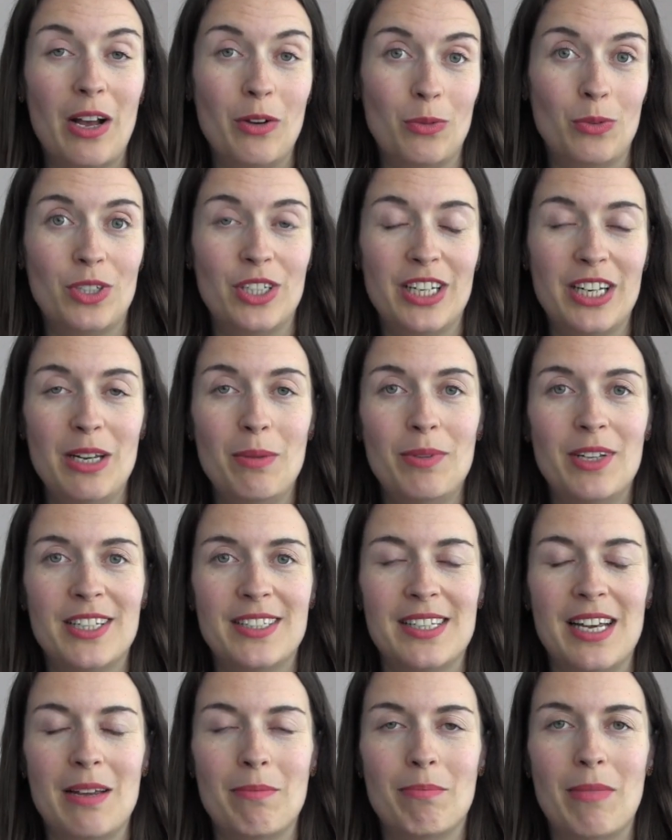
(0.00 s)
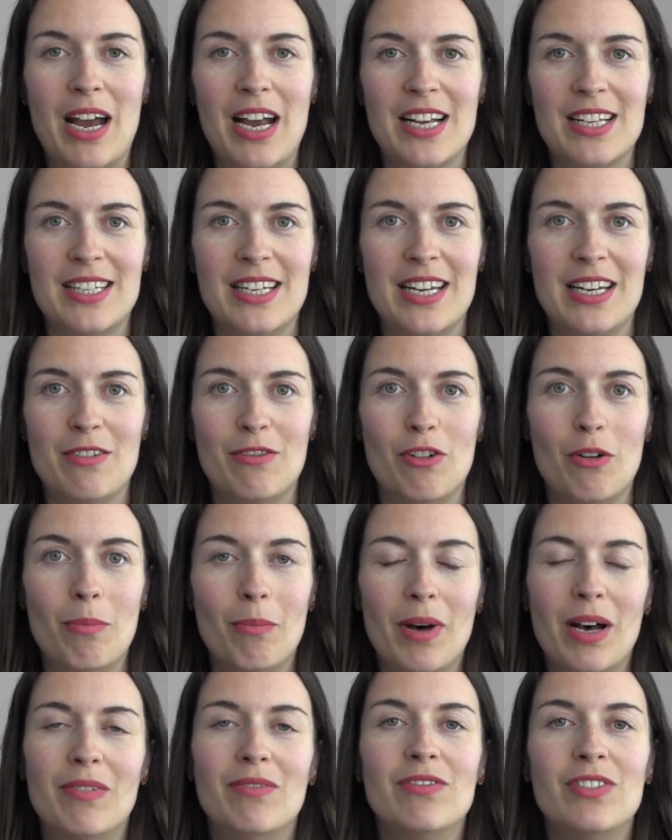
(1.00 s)
would keep the same magazine for
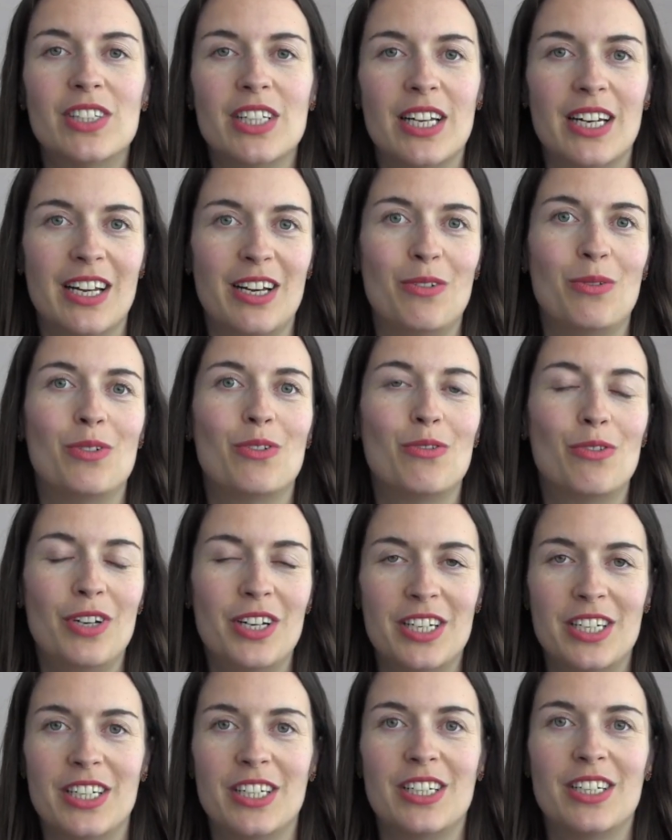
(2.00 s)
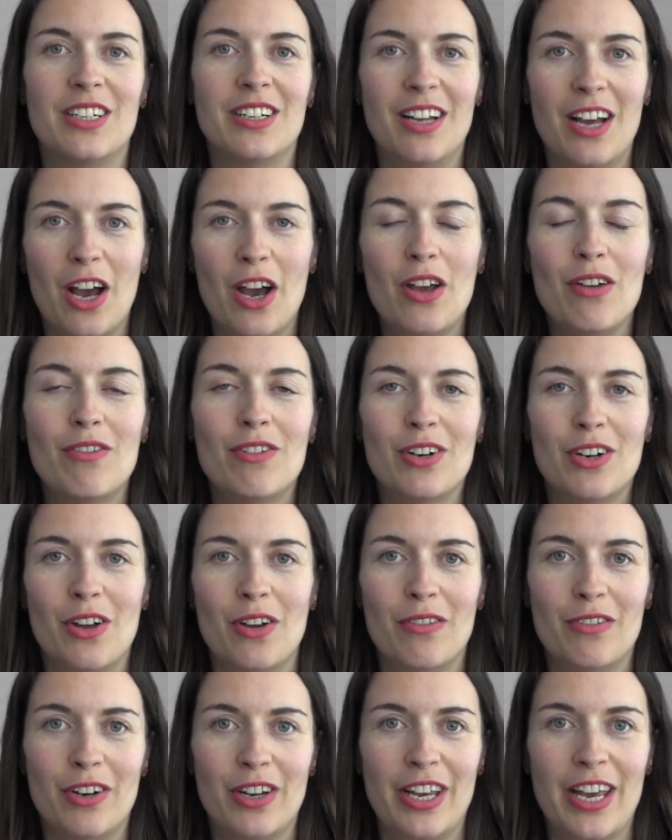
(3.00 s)
months, and I would read it over and
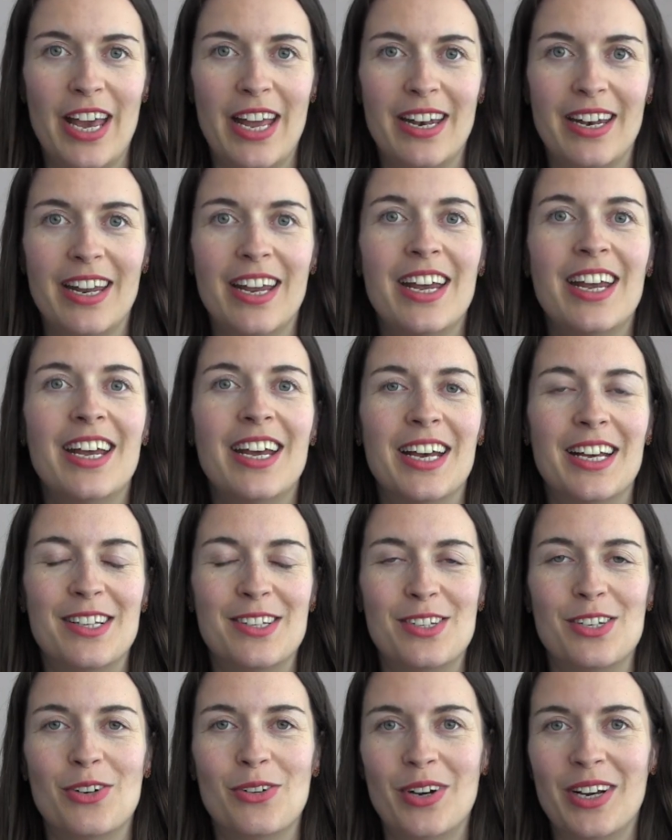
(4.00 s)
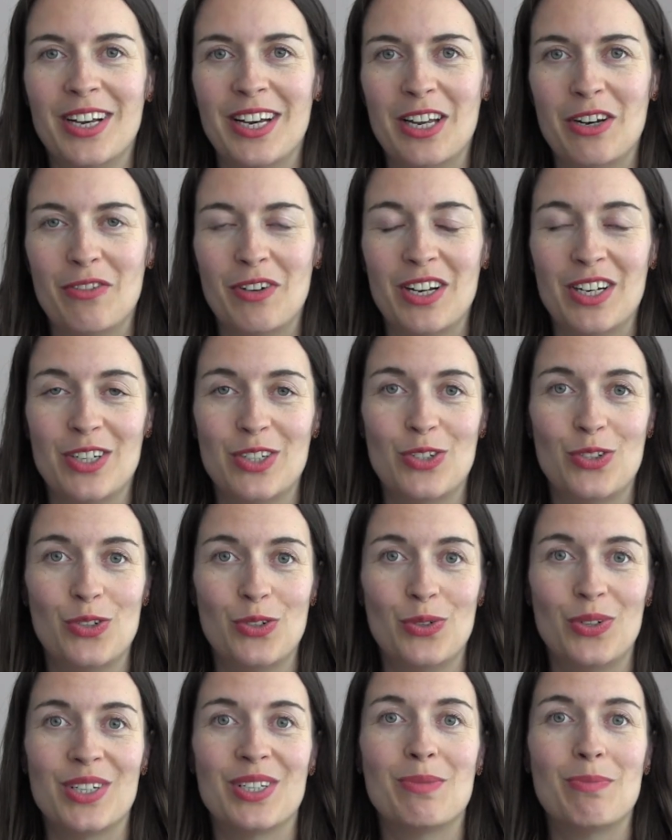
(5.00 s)
over again until I kind of
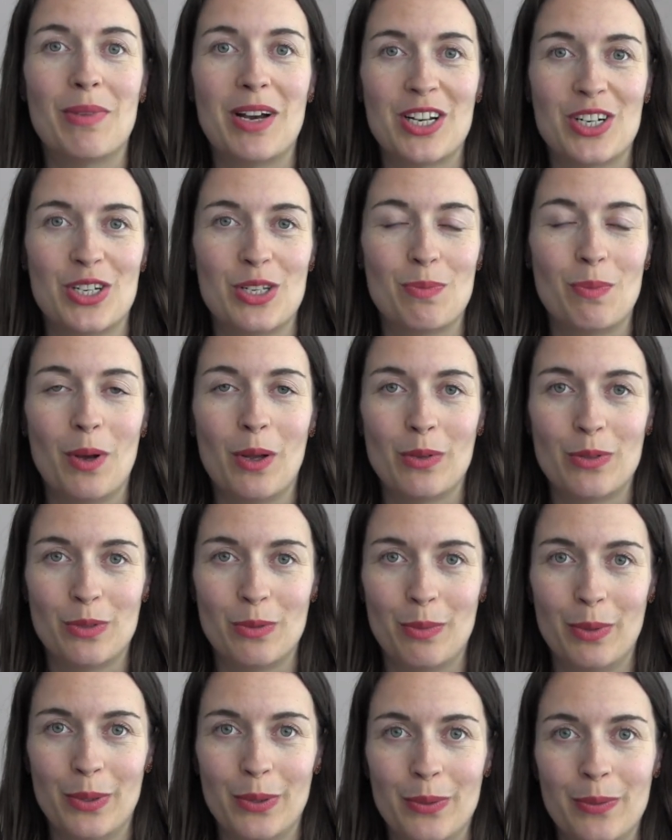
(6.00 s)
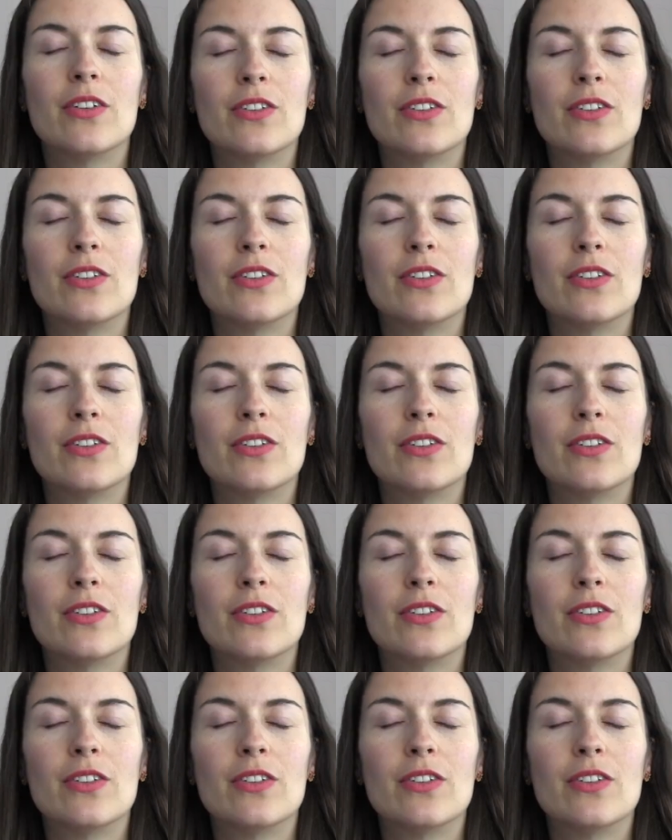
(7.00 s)
understood as much as possible.